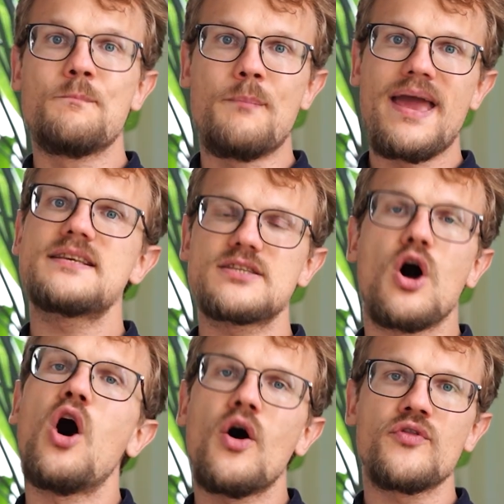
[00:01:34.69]
based
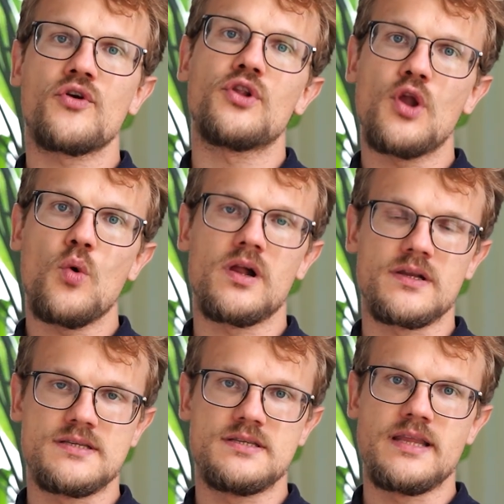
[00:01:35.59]
on their
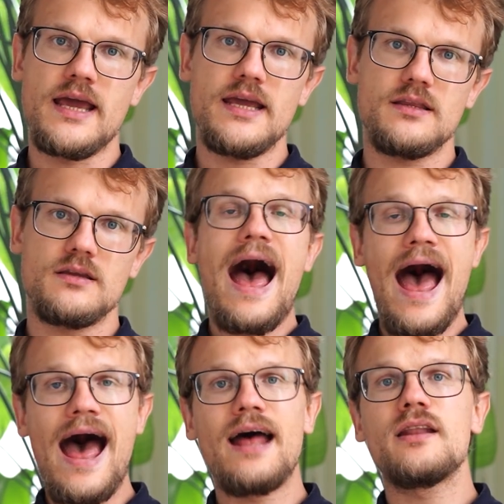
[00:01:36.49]
local state
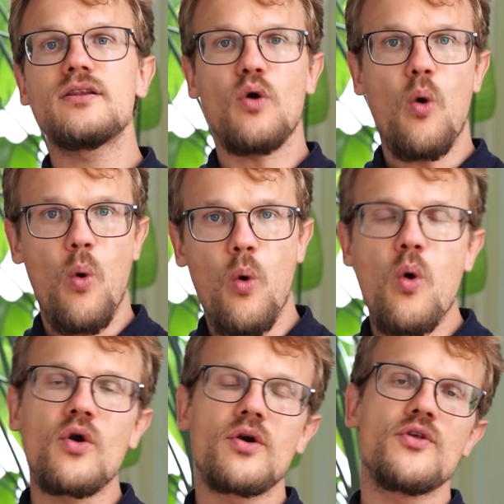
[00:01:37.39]
and
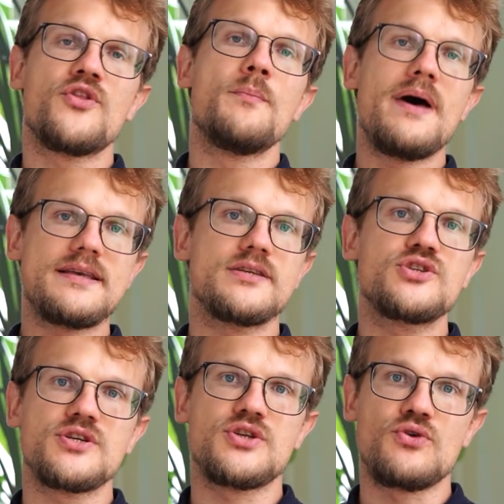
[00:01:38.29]
or the
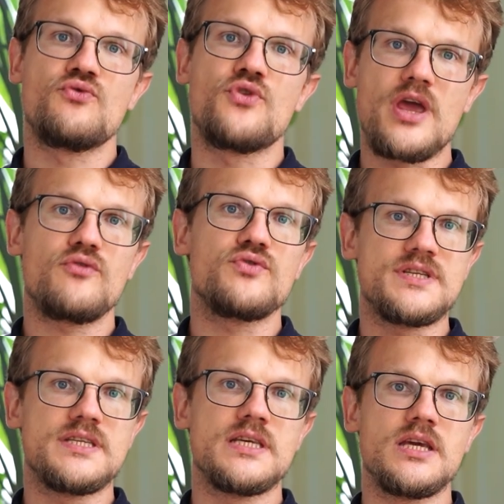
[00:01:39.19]
messages they
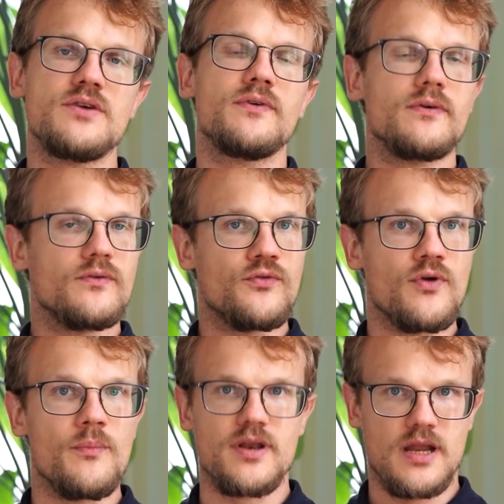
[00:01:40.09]
receive
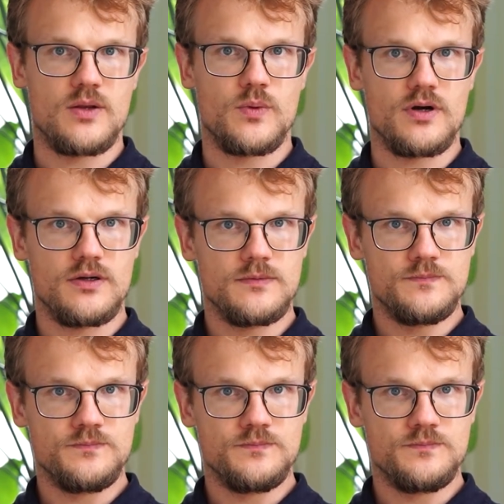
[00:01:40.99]
from the network.